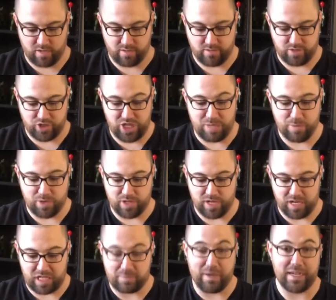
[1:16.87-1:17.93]
cheaper than I
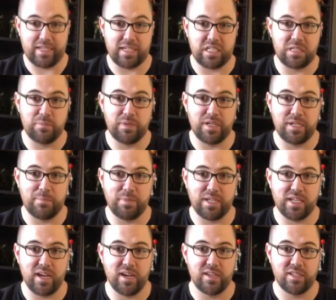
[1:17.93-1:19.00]
expected it to be,
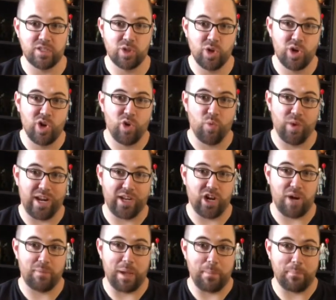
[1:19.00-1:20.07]
because when I
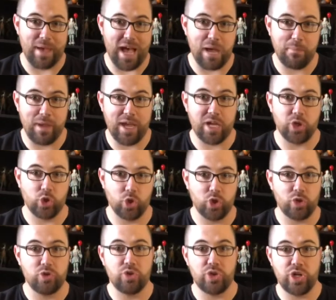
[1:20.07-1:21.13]
got my Batman earlier
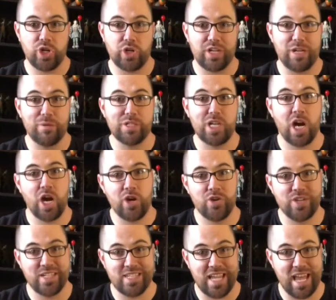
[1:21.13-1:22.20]
in the year, he was
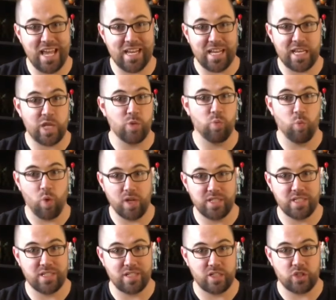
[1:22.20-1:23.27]
$110 and he
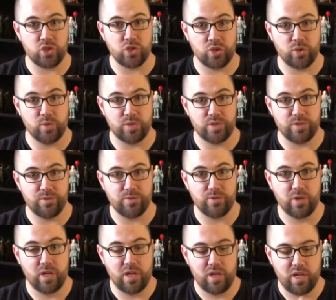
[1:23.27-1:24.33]
wasn't an exclusive.
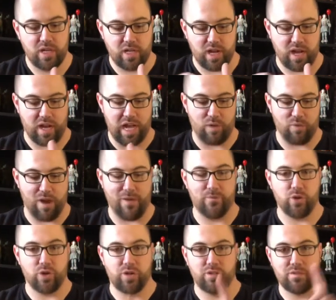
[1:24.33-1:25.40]

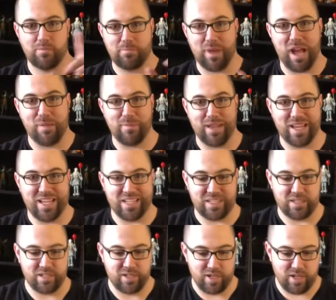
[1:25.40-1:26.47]
However,
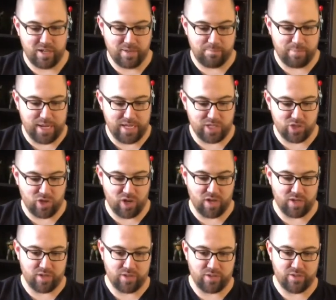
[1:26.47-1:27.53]
Batman, based
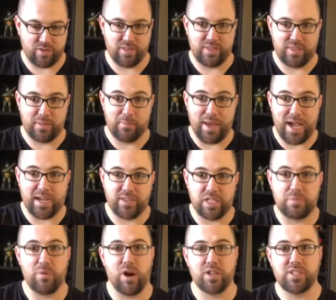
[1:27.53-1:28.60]
on the back of this
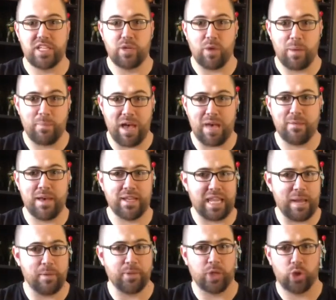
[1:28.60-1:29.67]
box anyway, Batman
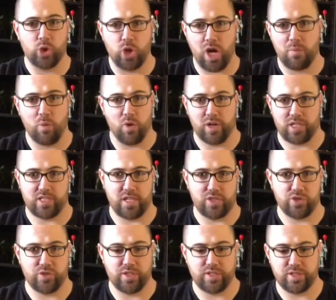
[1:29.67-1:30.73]
came with a lot more
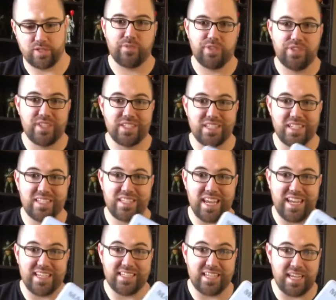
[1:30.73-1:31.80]
accessories. This is
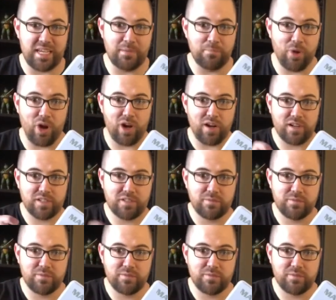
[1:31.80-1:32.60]
a tin box.